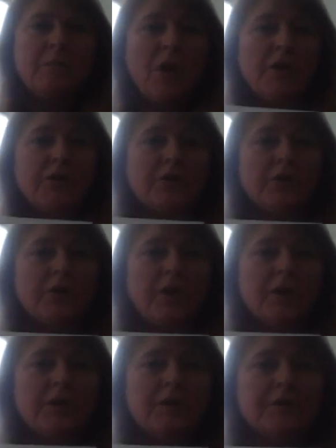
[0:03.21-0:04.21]
I'm author
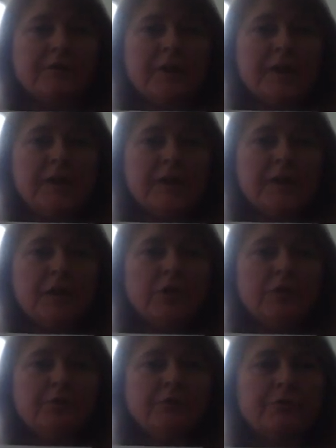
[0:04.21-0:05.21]
of Easy
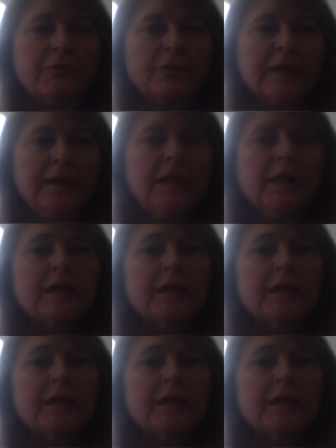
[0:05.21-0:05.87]
Gluten-free